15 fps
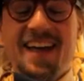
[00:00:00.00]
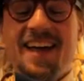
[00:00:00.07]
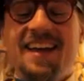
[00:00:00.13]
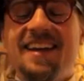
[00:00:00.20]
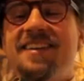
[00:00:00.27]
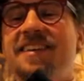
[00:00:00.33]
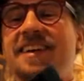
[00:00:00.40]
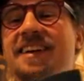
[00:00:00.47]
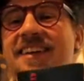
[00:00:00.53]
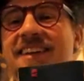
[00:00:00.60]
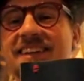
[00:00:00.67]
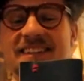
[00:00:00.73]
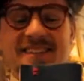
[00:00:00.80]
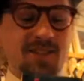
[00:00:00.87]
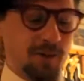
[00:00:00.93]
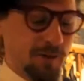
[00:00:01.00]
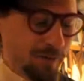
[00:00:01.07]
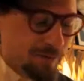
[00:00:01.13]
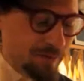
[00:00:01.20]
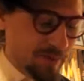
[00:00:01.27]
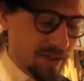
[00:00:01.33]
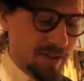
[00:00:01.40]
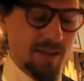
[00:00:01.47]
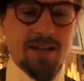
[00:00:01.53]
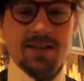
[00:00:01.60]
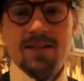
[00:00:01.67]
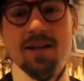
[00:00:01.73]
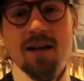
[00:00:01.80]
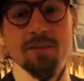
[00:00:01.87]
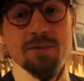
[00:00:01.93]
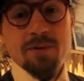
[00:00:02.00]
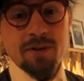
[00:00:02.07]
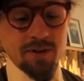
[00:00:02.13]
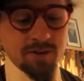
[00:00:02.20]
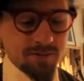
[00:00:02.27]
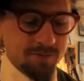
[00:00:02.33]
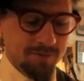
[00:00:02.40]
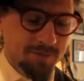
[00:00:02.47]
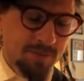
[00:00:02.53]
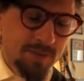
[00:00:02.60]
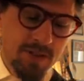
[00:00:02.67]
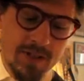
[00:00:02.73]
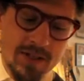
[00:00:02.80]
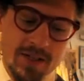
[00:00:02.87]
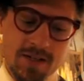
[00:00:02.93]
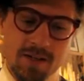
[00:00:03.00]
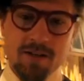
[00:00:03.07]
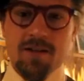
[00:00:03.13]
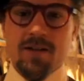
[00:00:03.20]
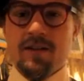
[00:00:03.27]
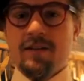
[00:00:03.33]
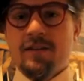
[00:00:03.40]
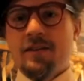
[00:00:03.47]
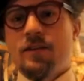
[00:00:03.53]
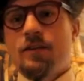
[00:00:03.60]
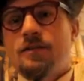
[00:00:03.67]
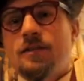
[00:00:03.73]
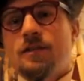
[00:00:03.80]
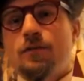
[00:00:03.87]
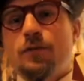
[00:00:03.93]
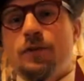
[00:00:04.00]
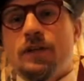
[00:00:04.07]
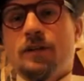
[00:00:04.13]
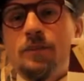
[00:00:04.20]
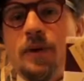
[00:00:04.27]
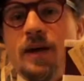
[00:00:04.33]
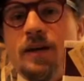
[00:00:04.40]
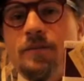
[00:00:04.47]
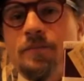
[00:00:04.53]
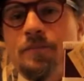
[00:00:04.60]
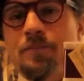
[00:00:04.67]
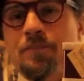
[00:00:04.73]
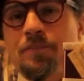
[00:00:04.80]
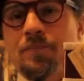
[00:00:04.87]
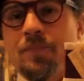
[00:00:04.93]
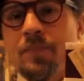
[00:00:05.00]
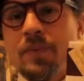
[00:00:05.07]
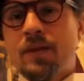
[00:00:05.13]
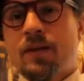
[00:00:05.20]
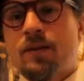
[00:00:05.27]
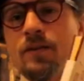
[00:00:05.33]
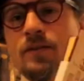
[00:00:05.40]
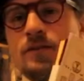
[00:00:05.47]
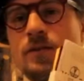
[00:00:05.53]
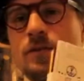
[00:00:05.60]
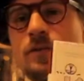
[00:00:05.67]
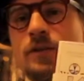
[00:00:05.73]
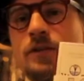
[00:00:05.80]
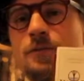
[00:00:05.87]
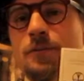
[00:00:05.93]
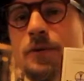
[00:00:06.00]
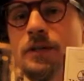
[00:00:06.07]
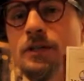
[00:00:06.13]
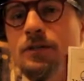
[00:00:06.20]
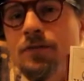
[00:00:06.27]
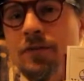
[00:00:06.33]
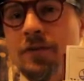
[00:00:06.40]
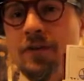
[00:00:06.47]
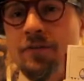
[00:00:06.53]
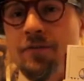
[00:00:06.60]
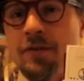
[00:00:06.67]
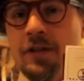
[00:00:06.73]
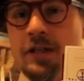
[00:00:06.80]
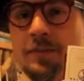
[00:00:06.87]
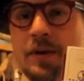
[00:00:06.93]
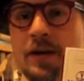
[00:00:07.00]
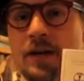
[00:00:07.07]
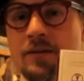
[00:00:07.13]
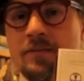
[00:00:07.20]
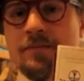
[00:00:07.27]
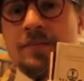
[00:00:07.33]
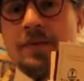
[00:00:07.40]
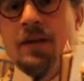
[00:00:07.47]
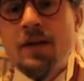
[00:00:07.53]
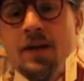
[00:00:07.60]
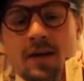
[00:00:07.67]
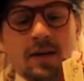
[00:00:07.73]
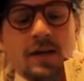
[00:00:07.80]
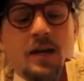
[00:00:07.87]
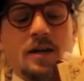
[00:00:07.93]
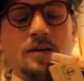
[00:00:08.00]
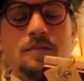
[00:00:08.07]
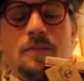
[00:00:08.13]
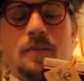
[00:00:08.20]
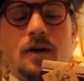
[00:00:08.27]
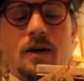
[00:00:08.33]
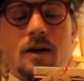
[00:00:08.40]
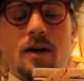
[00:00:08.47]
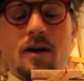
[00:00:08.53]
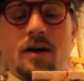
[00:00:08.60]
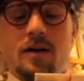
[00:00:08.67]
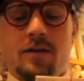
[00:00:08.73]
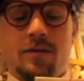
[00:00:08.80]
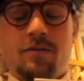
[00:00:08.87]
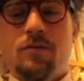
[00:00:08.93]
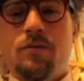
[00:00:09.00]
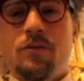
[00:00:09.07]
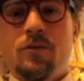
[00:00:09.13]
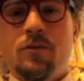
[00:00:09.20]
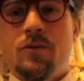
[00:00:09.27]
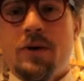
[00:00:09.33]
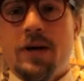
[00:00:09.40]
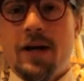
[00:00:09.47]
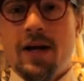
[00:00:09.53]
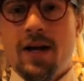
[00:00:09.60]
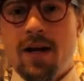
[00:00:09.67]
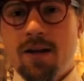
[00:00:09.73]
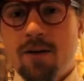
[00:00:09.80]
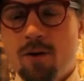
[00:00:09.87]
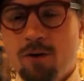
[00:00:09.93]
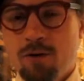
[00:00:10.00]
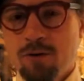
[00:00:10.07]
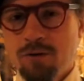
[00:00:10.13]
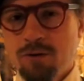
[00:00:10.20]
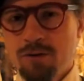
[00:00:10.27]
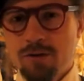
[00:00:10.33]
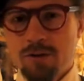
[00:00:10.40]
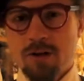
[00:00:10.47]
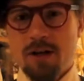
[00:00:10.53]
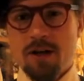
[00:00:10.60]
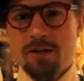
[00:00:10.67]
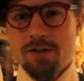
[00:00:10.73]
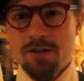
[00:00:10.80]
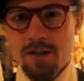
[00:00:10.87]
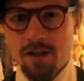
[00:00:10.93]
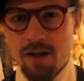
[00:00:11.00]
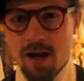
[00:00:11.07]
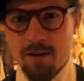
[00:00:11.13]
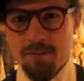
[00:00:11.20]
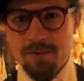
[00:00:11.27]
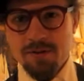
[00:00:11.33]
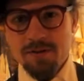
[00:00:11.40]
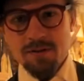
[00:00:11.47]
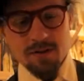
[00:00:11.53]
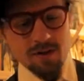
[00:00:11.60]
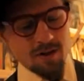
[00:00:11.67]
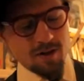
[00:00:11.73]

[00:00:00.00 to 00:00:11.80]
Anyway, so that's the Tom Sawyer. Here's the Infinity Pad. So the inspiration for the Infinity Pad came through an old sea captain